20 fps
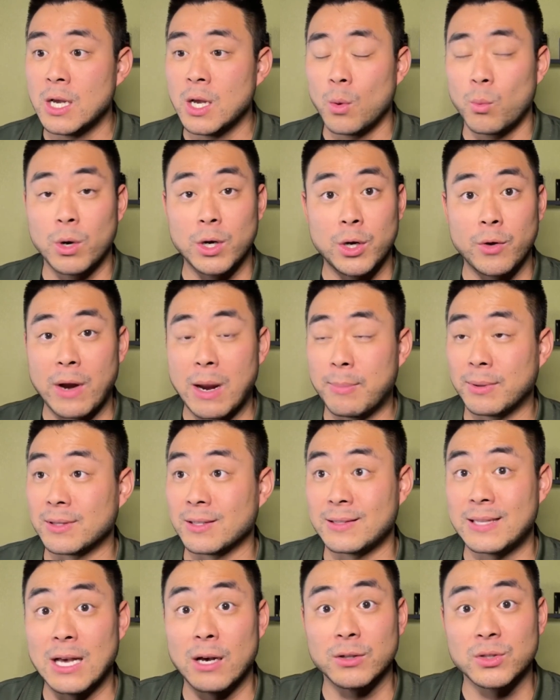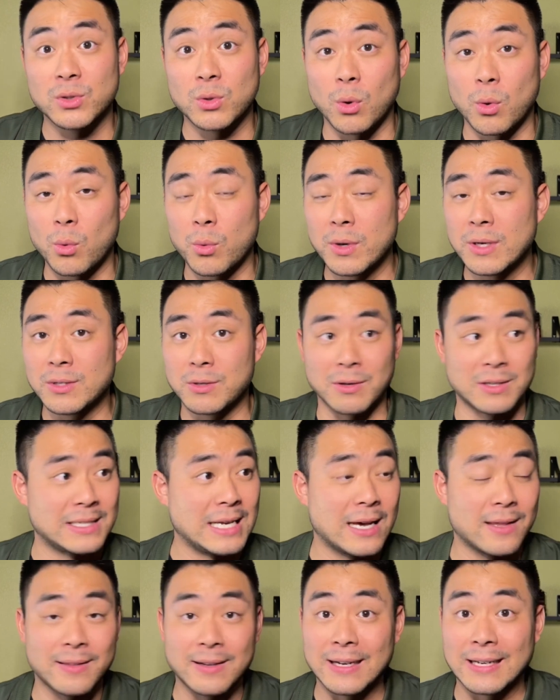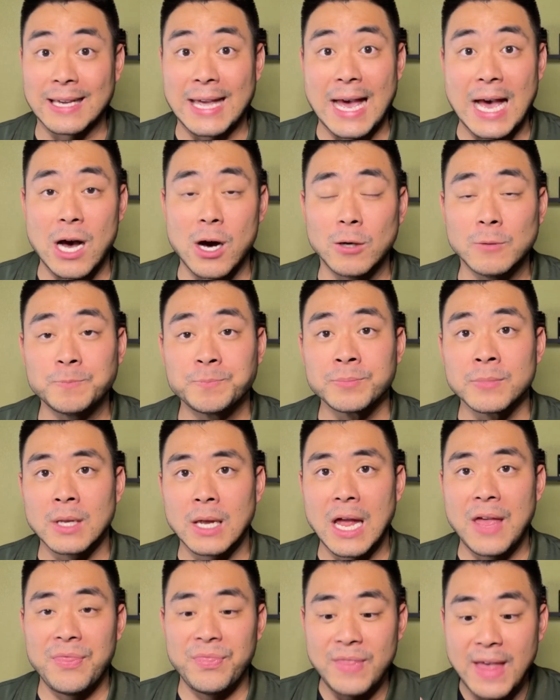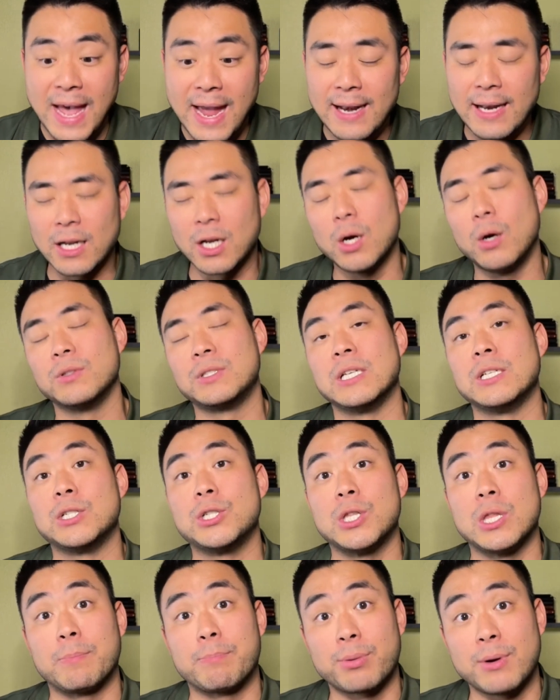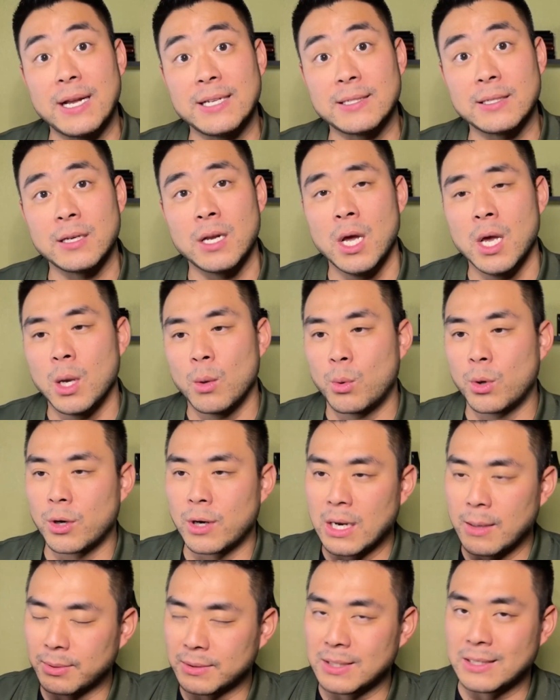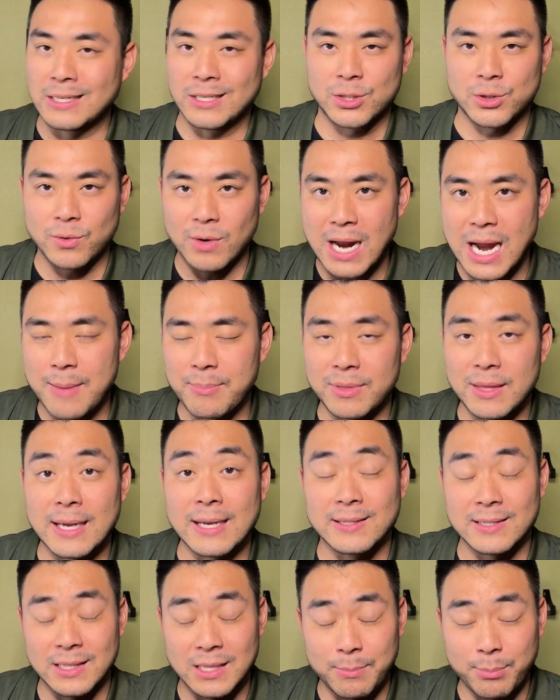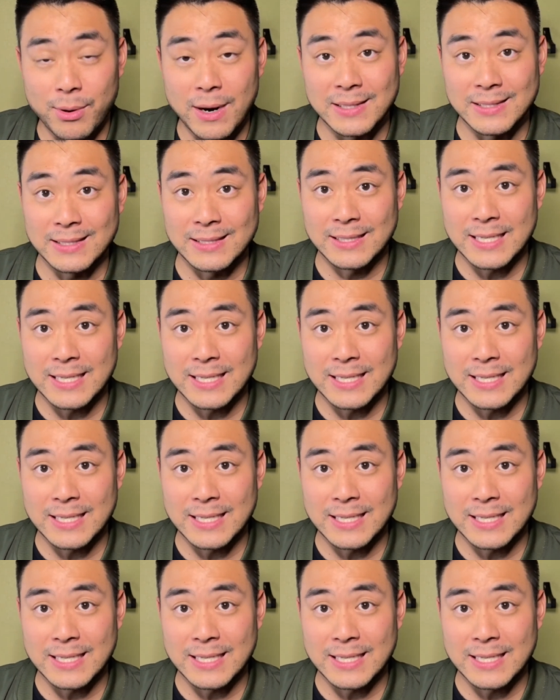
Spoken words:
where you're able to tell stories or tell an account, and then it goes into the present where you're able to describe things in the present